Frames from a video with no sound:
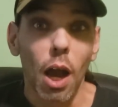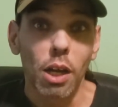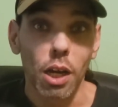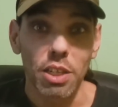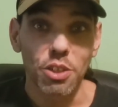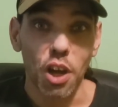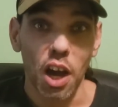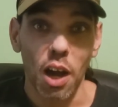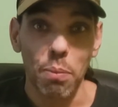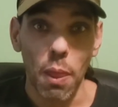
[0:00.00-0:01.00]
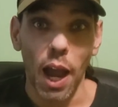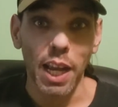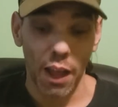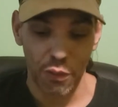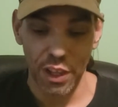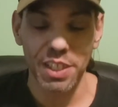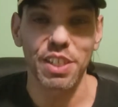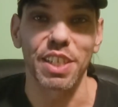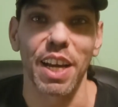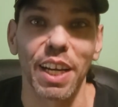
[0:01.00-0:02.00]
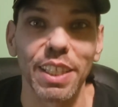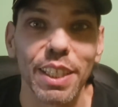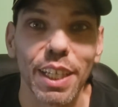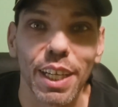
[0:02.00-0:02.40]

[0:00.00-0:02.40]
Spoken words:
because I got this today.